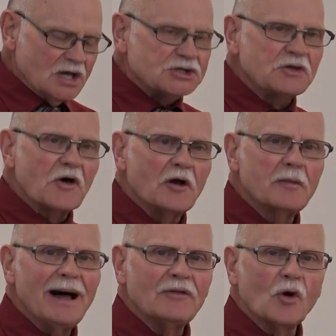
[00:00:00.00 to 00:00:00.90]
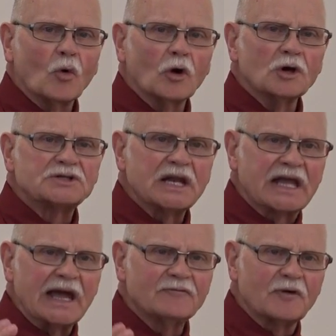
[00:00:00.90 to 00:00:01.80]
She thought about the words that
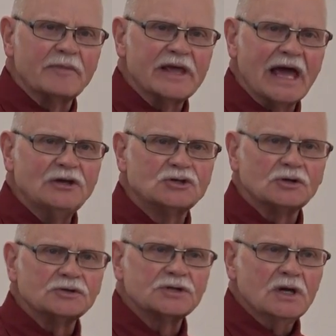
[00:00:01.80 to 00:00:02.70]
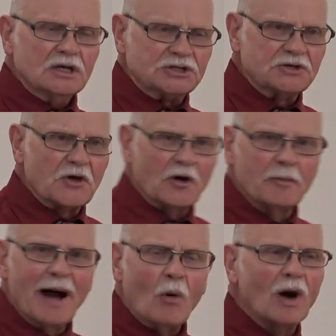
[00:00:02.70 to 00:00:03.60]
came from the angels. She thought
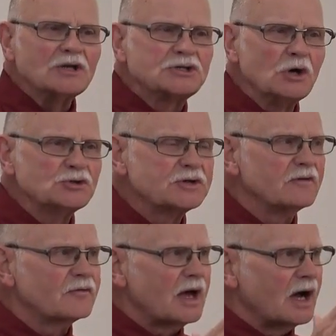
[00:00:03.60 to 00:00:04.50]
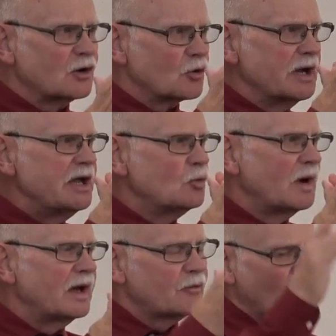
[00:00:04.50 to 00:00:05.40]
about what Joseph agreed
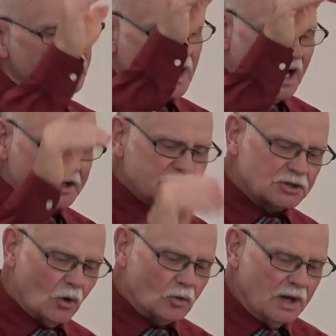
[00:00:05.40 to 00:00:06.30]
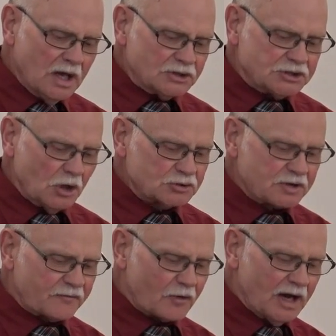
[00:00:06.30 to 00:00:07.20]
with, what God had told
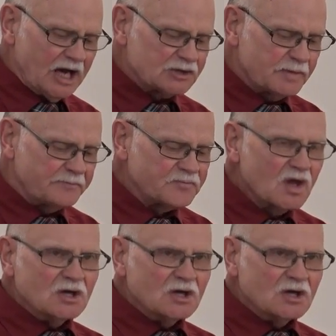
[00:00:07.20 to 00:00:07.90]
Joseph, her husband.